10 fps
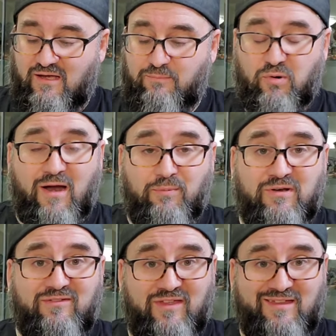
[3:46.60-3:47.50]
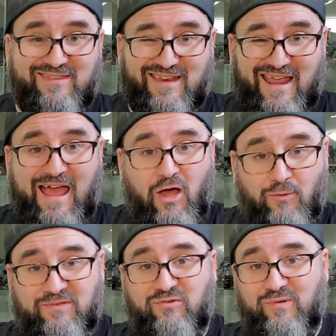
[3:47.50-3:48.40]
properties that help
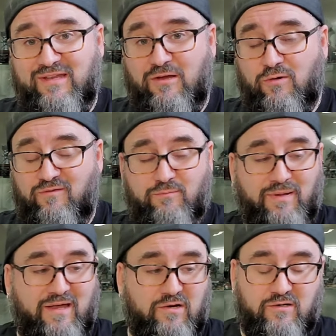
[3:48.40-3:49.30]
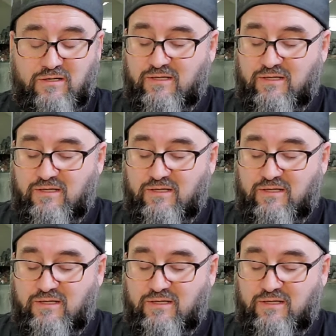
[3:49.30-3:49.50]
it to adhere even better,